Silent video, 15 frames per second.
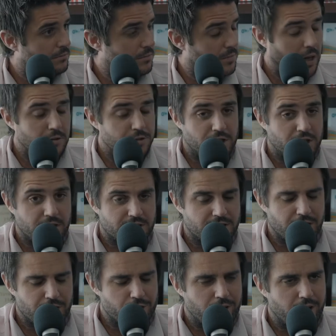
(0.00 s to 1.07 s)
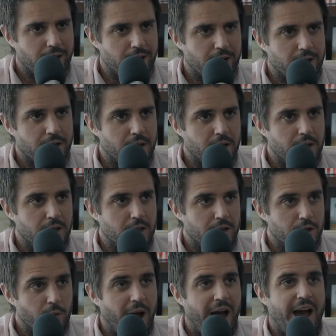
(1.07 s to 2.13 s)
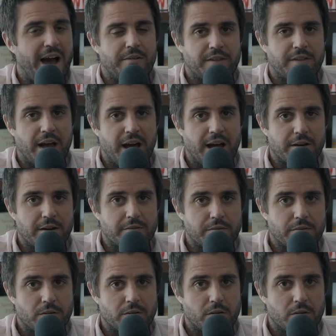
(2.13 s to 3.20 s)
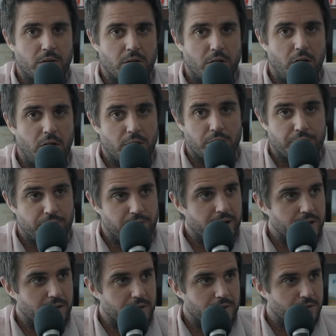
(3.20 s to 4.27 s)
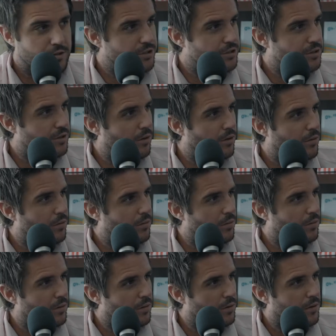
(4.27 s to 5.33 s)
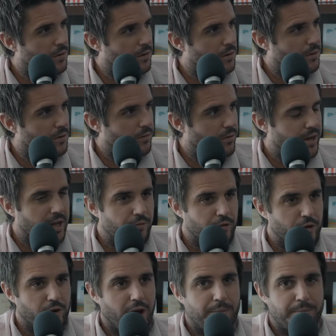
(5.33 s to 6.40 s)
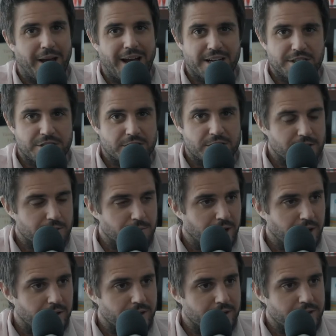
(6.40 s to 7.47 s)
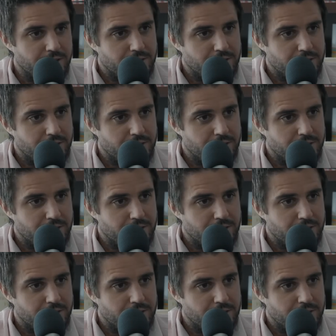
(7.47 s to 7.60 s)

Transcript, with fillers: I was just gonna say you can't. You have to have all three. There's no right if you're not passionate about it.